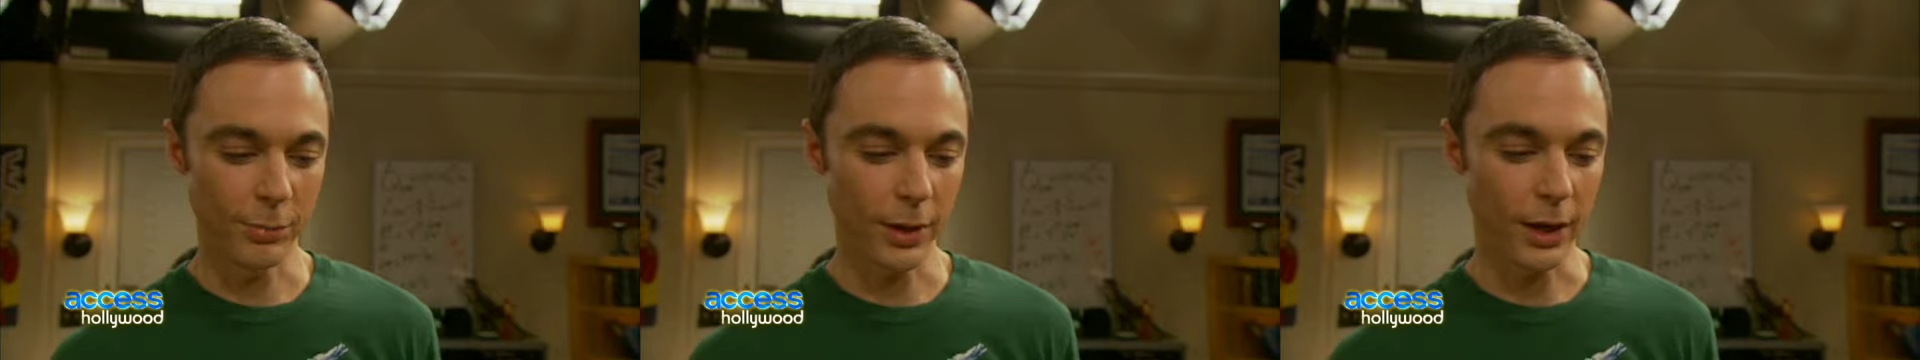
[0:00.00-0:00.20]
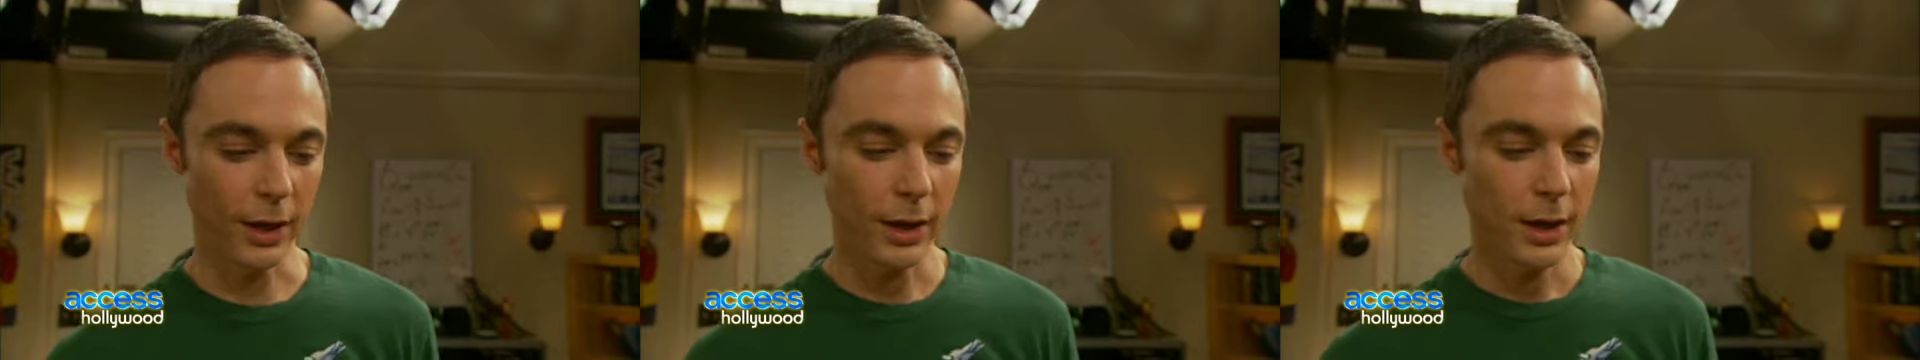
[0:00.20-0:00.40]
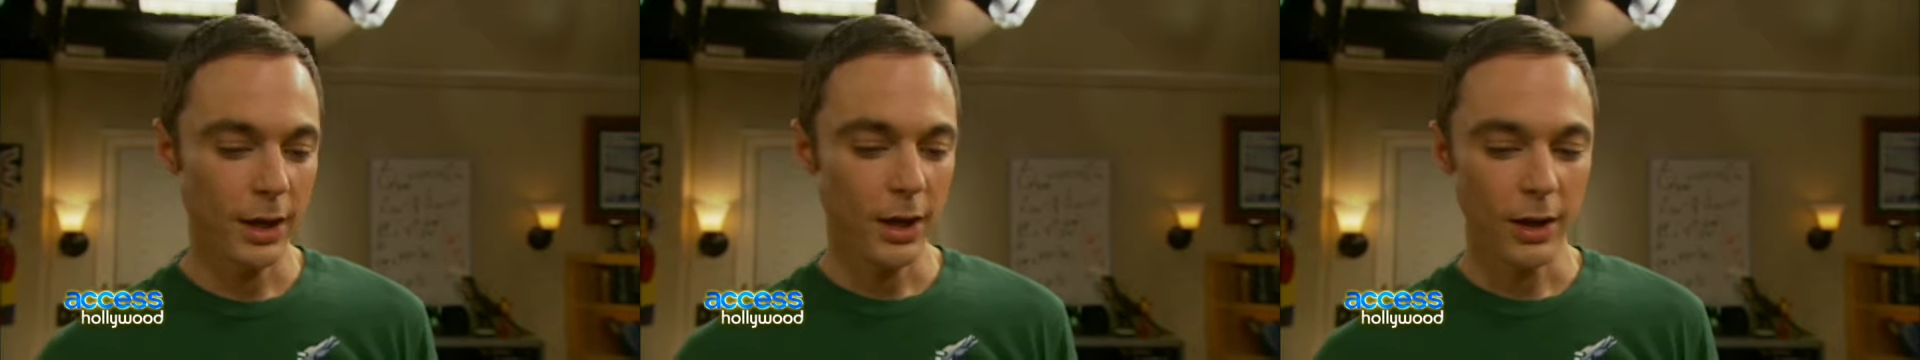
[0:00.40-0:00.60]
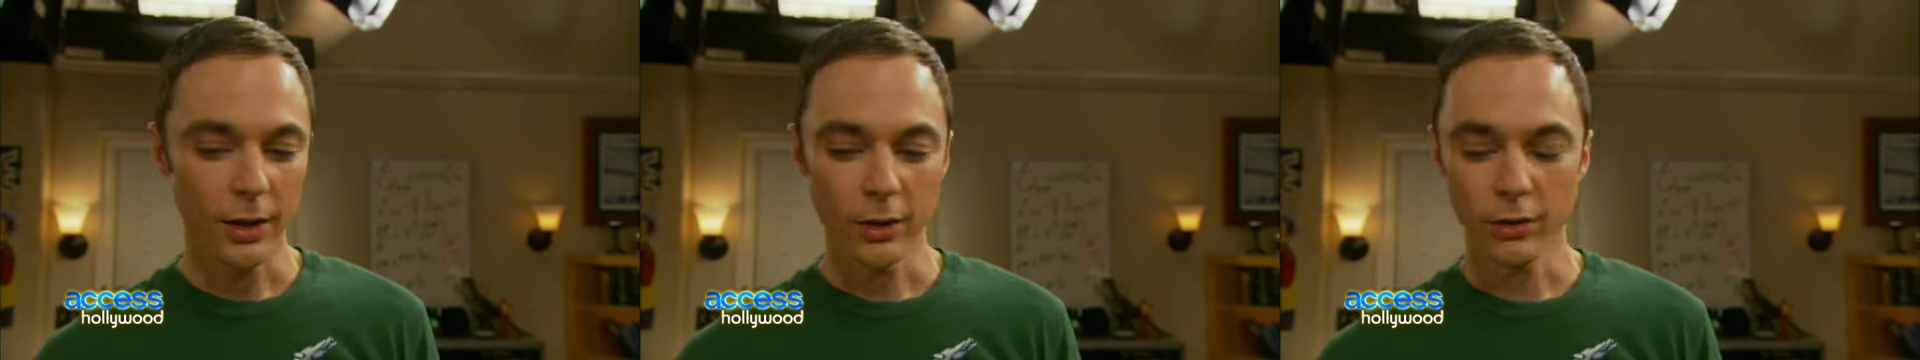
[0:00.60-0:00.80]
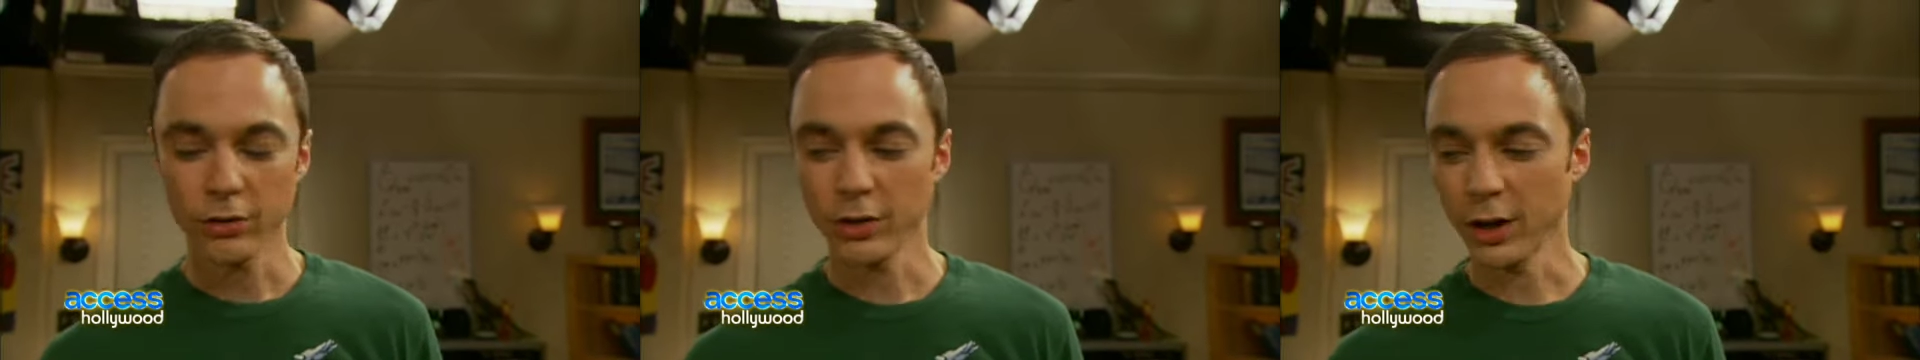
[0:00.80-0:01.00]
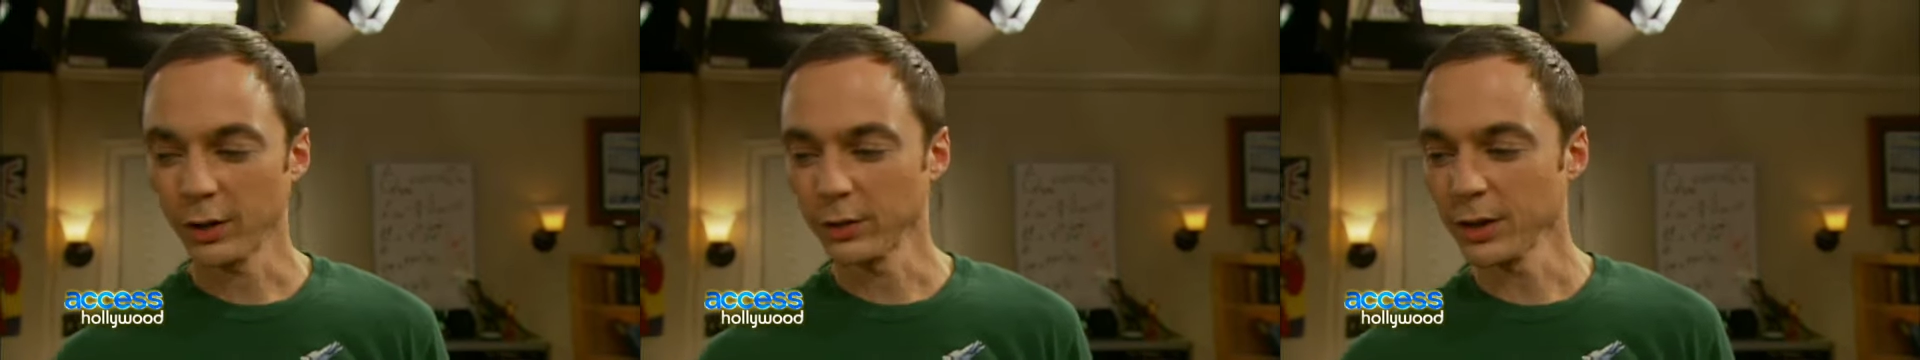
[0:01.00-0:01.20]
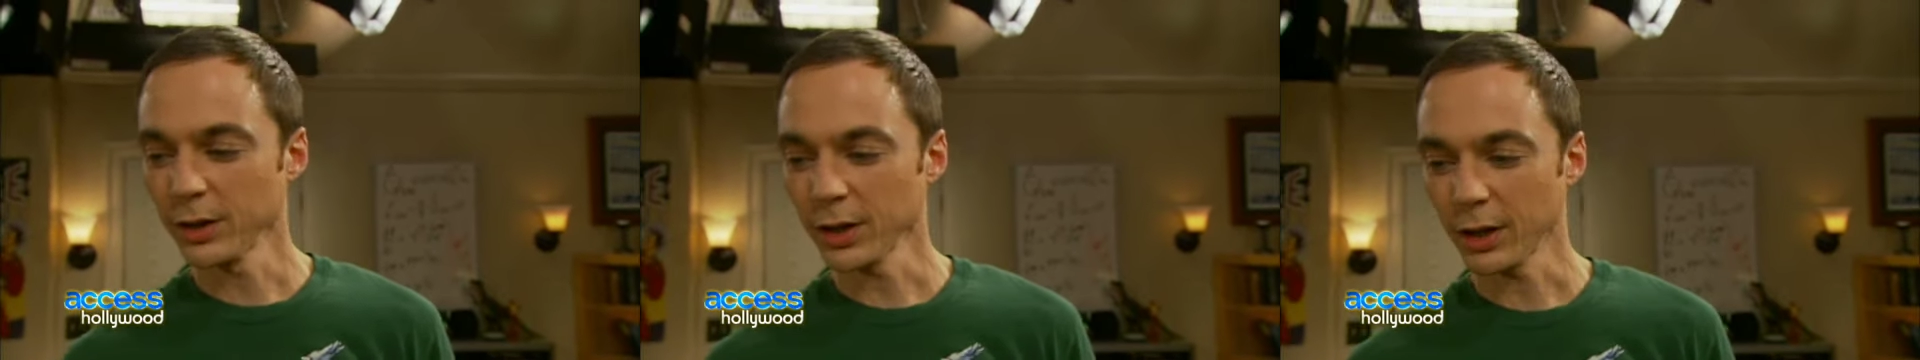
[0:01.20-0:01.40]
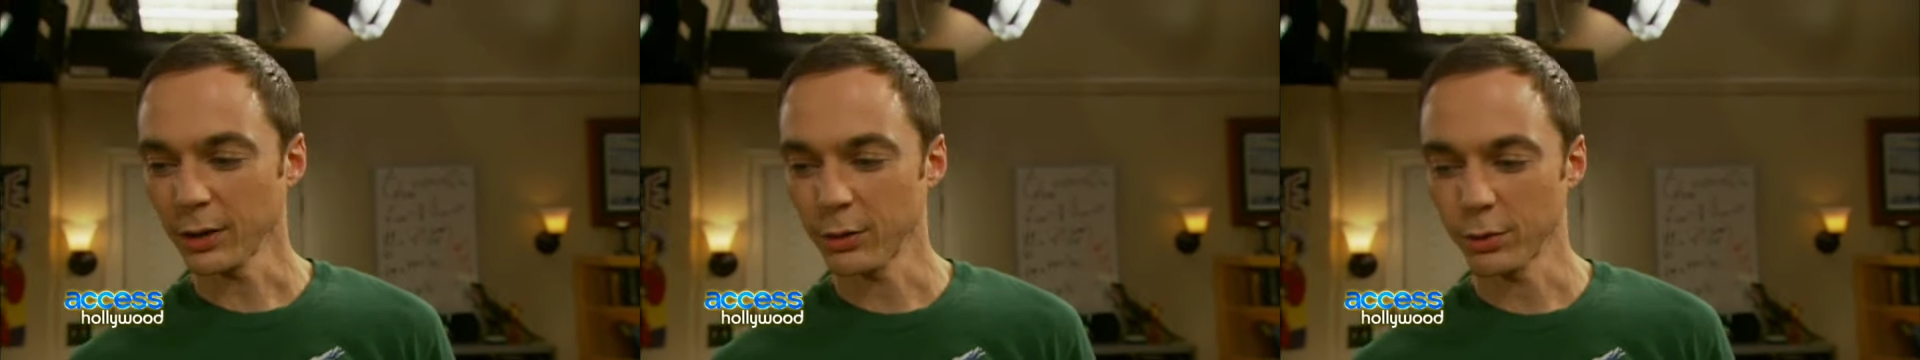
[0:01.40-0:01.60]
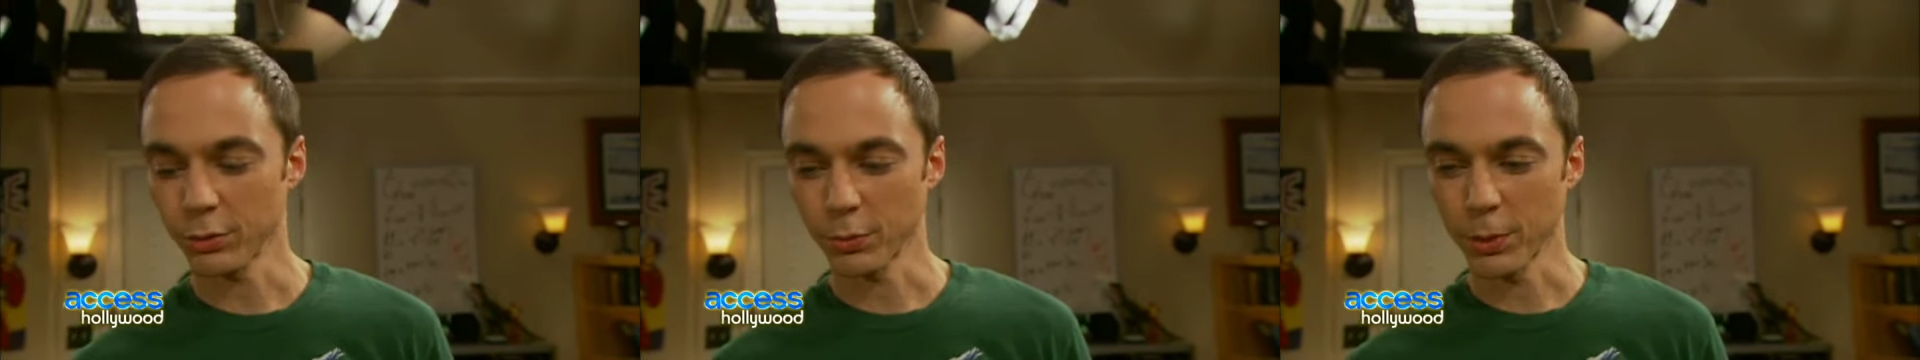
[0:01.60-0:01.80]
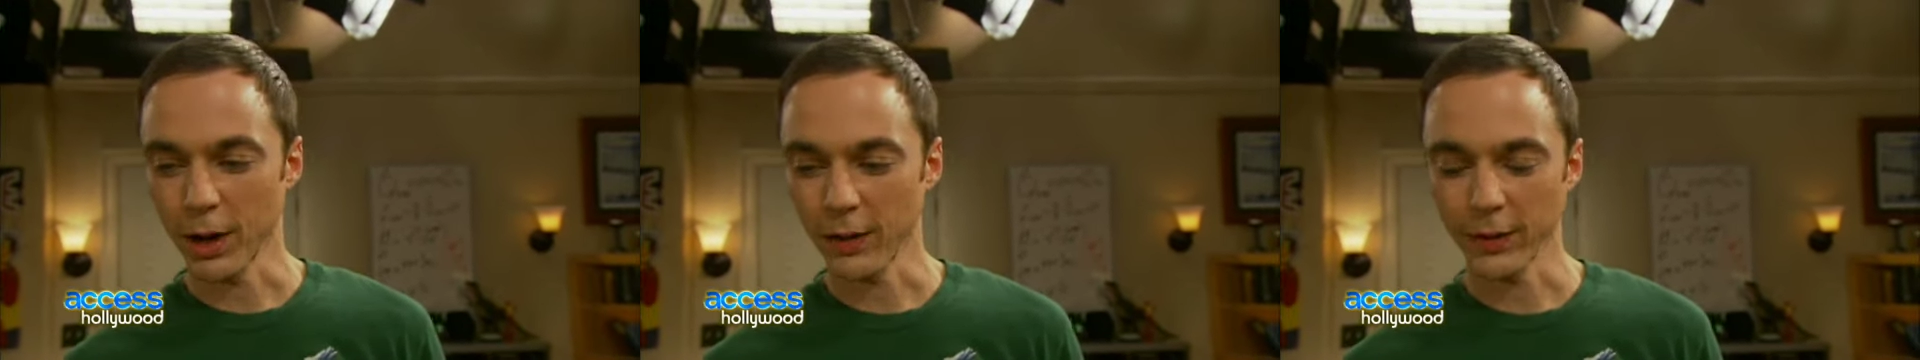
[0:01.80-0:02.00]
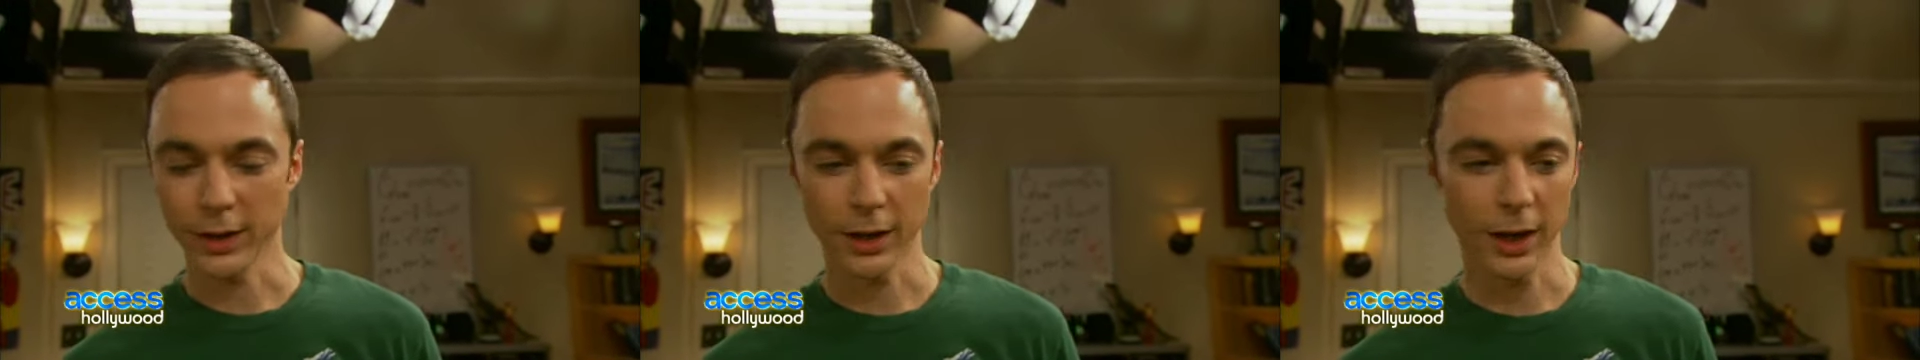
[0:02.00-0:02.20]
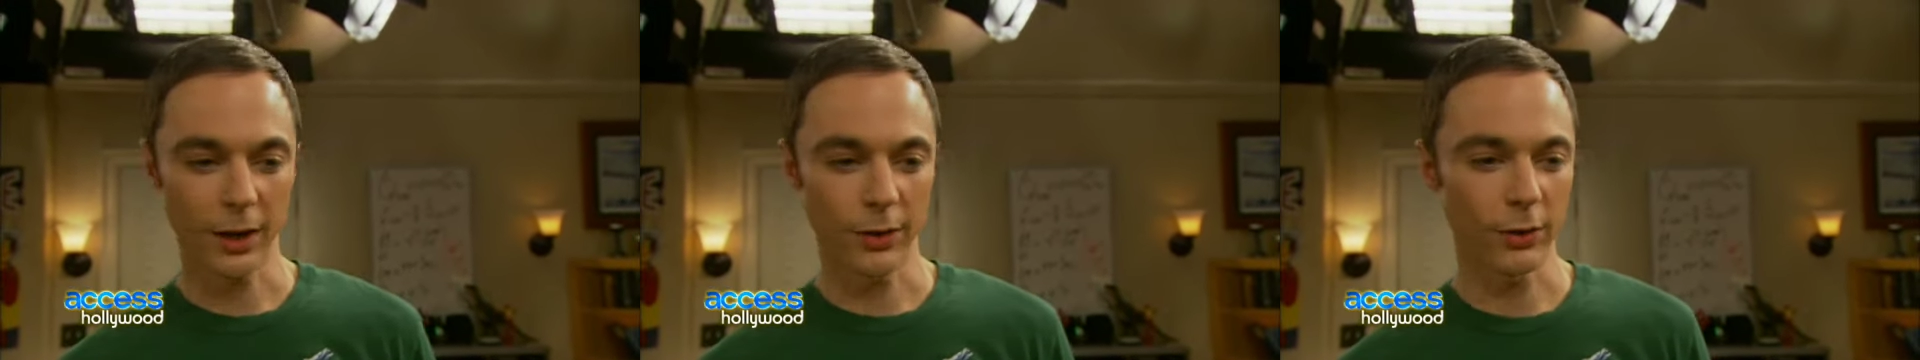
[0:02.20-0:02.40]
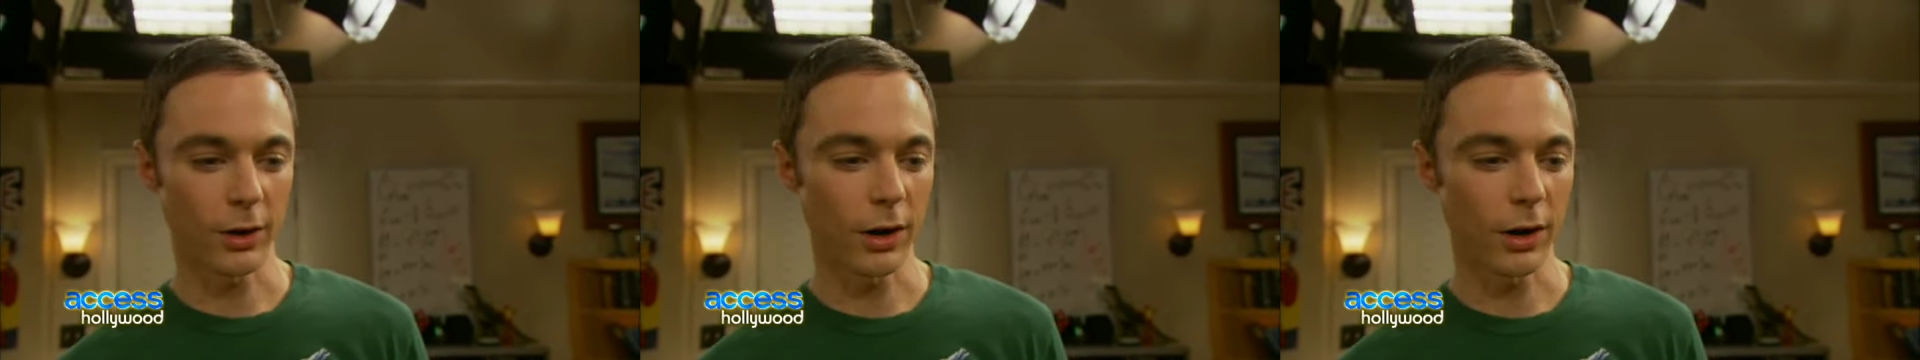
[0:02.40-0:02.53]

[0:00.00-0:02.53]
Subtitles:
But Sheldon and Koothrappali together